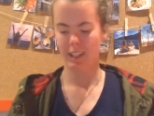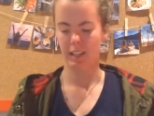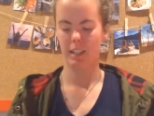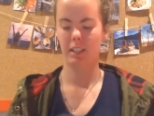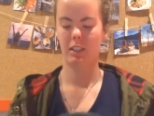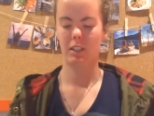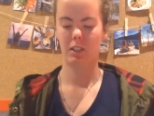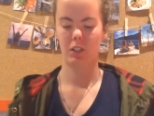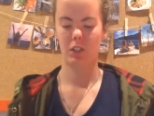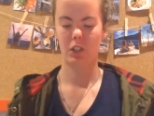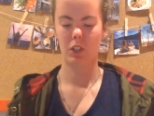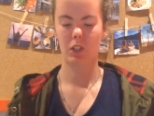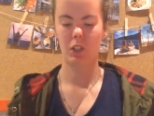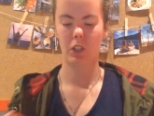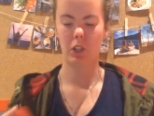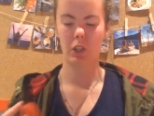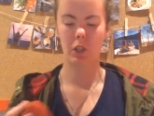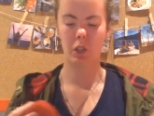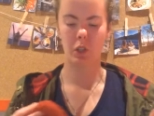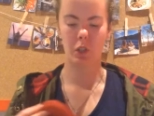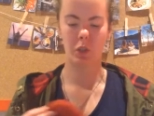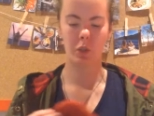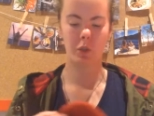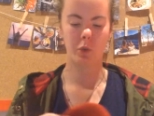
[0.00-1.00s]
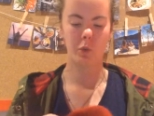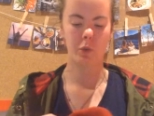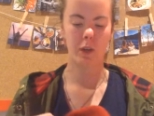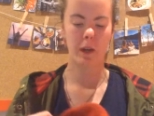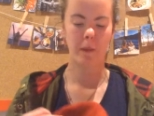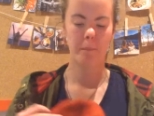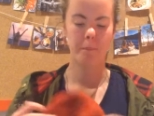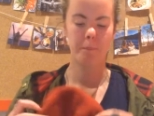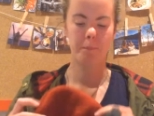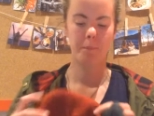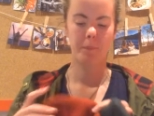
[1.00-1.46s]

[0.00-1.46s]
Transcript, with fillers: these two